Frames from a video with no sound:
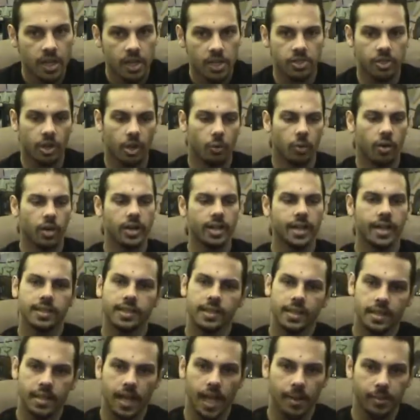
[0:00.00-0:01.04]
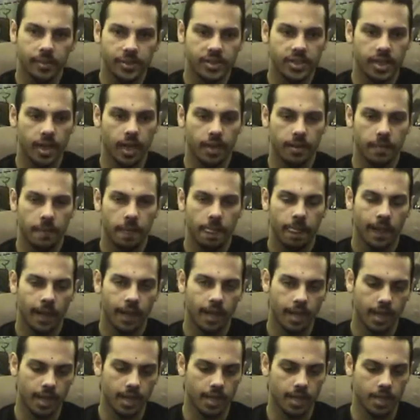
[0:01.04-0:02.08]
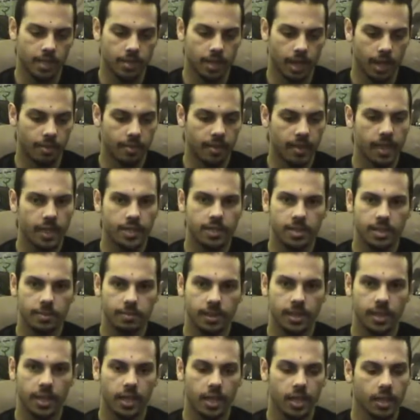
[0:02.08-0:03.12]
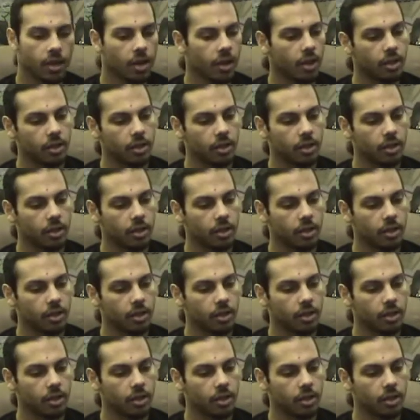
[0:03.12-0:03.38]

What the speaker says: So we're going to get to the table side, and I'm going to get to the beginning